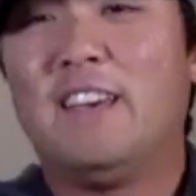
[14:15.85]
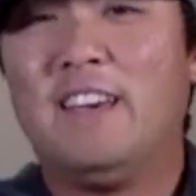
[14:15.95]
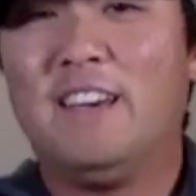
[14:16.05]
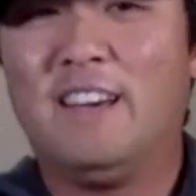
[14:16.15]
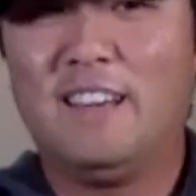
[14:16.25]

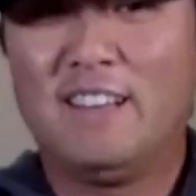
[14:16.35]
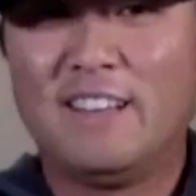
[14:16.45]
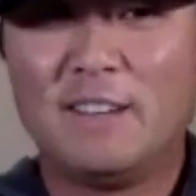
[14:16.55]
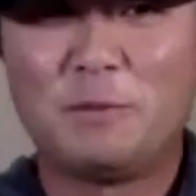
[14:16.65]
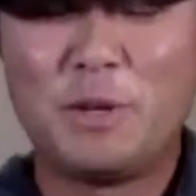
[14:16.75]
And
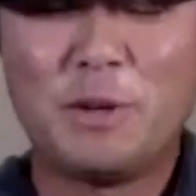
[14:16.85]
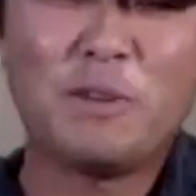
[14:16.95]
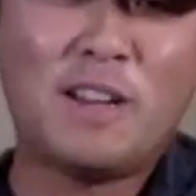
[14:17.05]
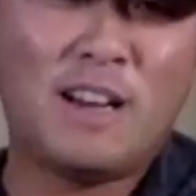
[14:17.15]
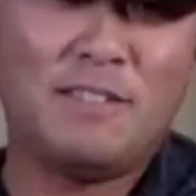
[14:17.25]
we
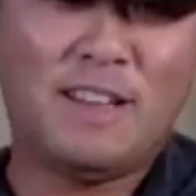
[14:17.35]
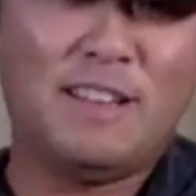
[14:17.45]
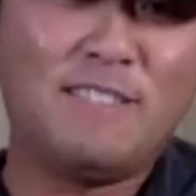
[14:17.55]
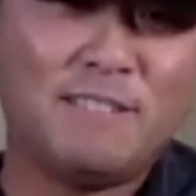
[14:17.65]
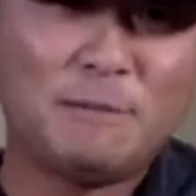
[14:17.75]
don't have that,